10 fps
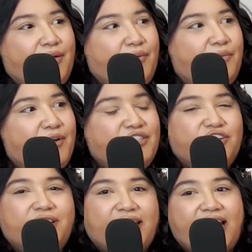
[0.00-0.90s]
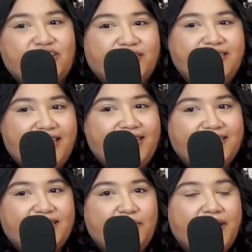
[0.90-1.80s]
once you're like actually dating
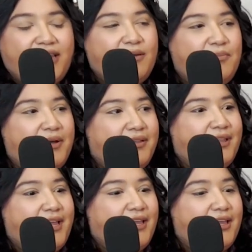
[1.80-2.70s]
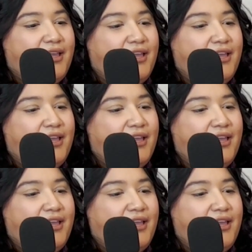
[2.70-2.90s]
somebody, but like